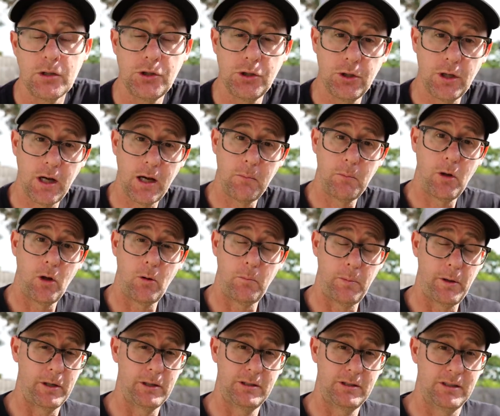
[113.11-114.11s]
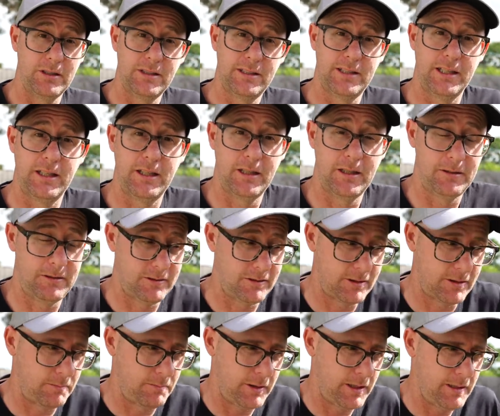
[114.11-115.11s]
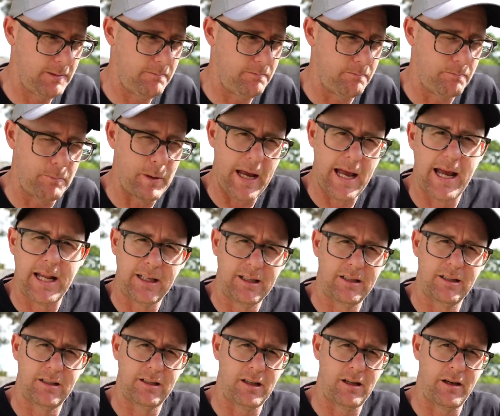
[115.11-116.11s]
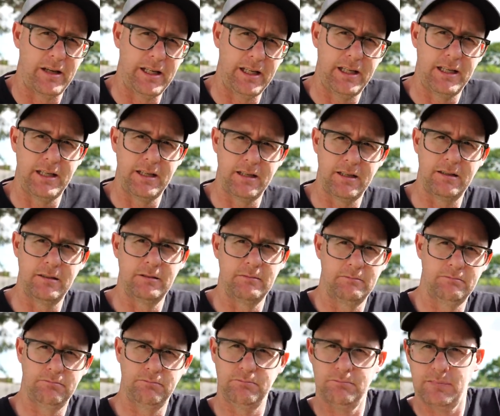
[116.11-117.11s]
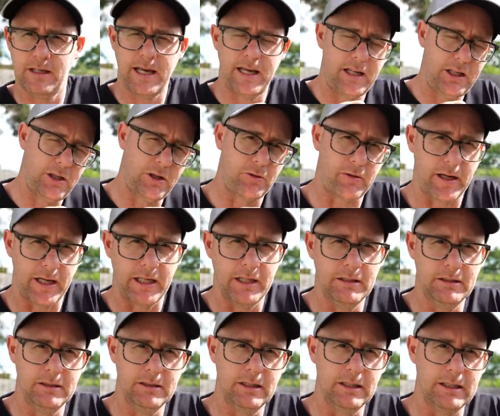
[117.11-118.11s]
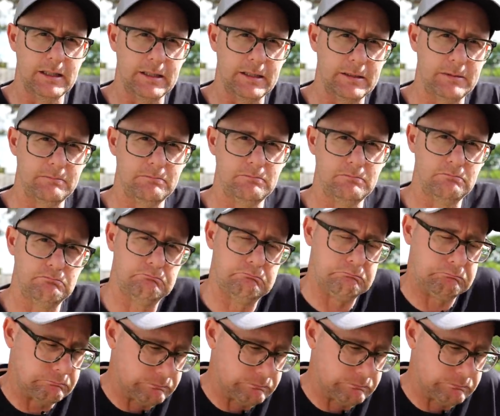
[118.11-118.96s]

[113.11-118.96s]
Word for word: Should arm lock putters consider to be banned like anchoring? Um,